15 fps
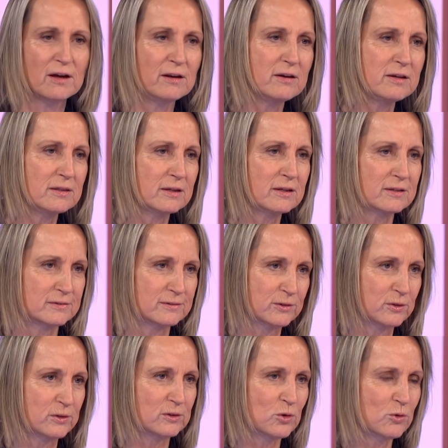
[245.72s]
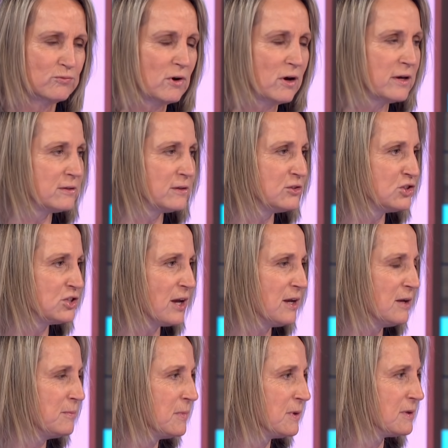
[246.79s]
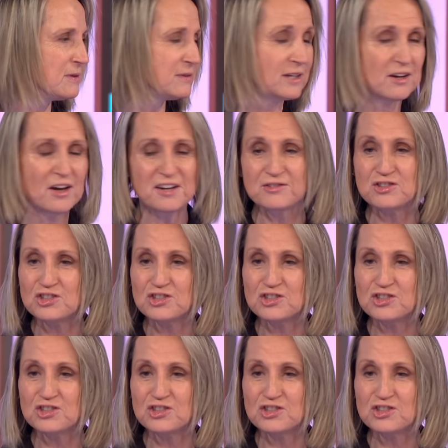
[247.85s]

And I think you're right, the shame, the kind of